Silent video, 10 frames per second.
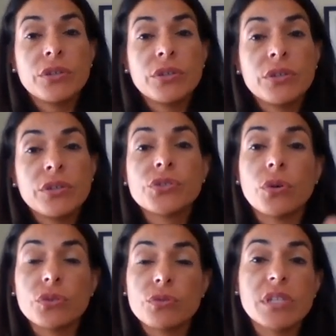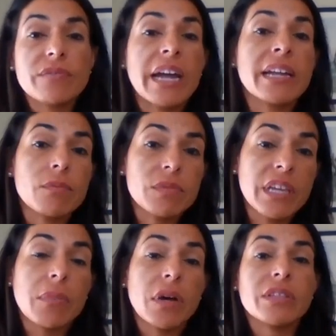So divide the
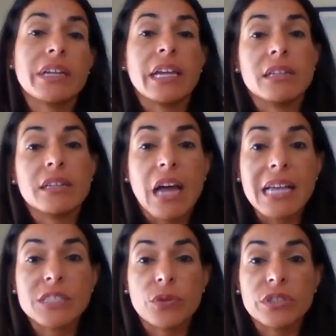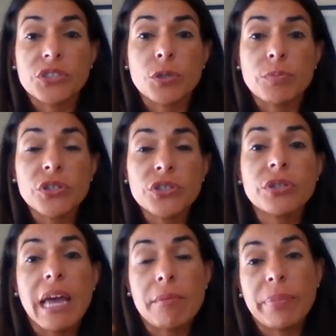amount that I ask for distribution
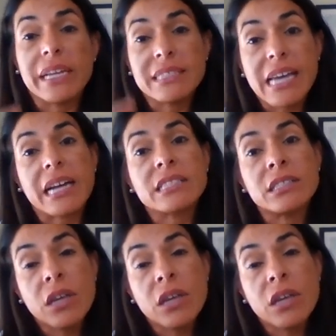and pay taxes